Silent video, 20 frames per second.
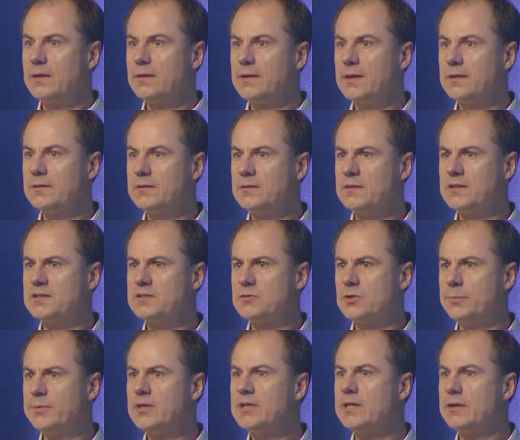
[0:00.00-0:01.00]
the
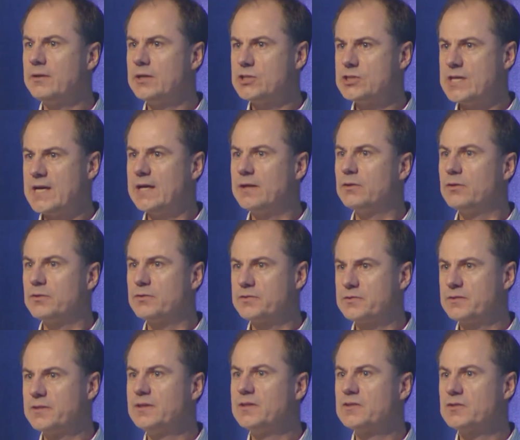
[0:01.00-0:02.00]
distributary
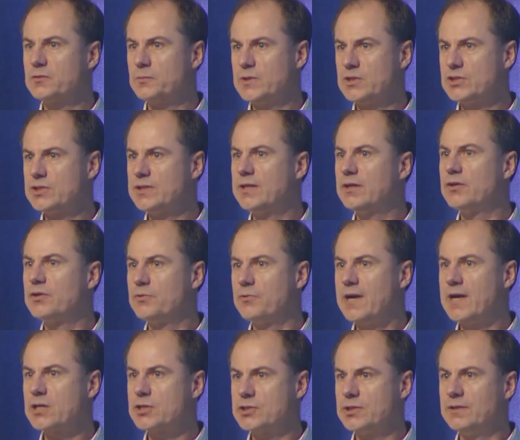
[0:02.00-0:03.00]
channels switch their
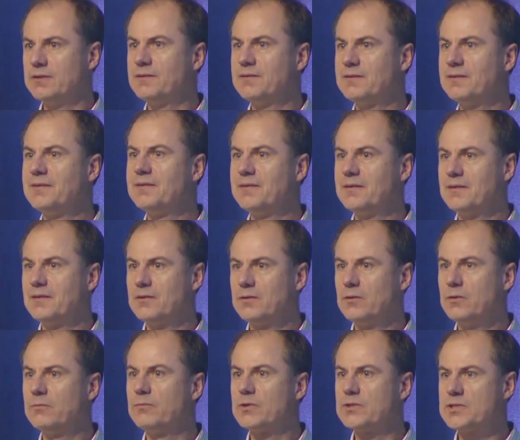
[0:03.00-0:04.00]
direction
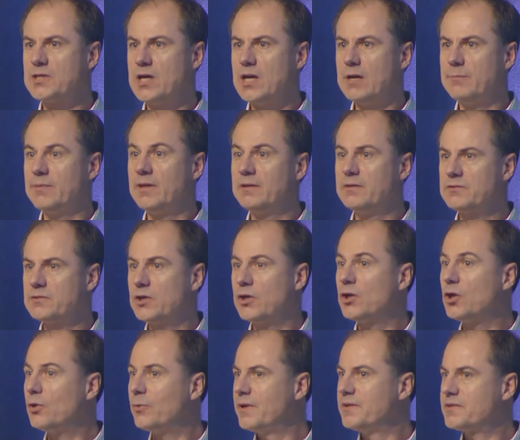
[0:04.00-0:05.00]
over time. It's not
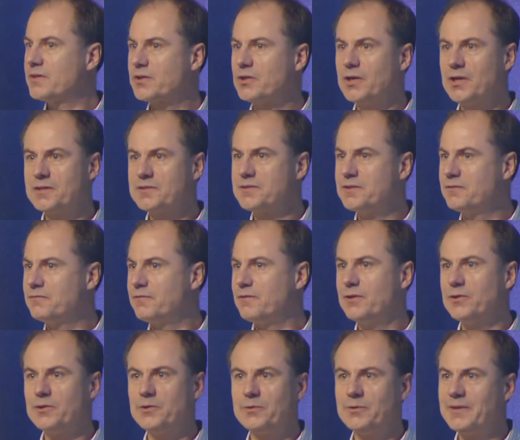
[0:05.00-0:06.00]
always a constant
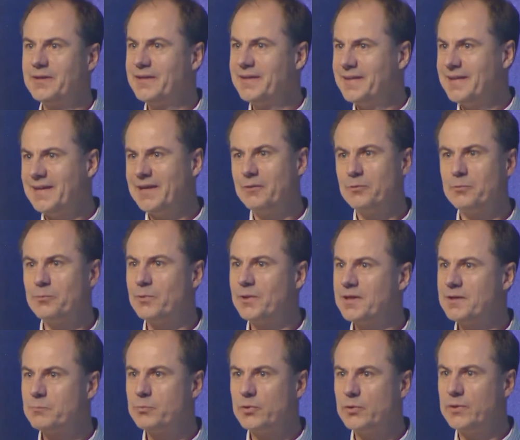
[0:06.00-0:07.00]
flow out
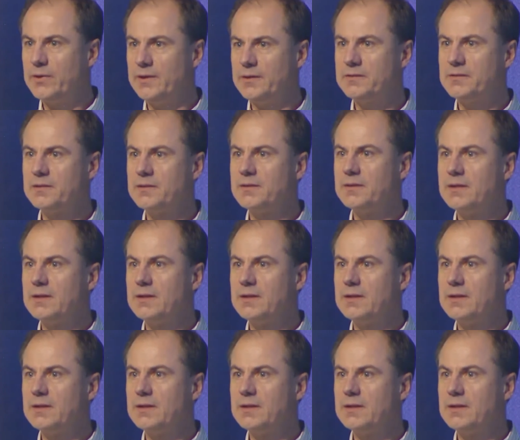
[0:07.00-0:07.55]
one point.